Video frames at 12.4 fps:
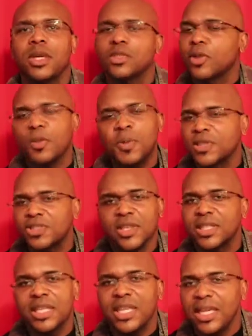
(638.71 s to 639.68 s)
So he puts her
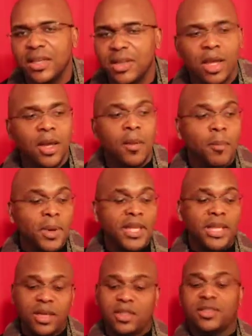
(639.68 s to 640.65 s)
at the end. But
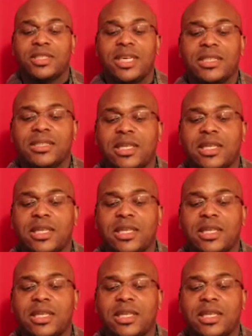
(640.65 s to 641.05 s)
he understands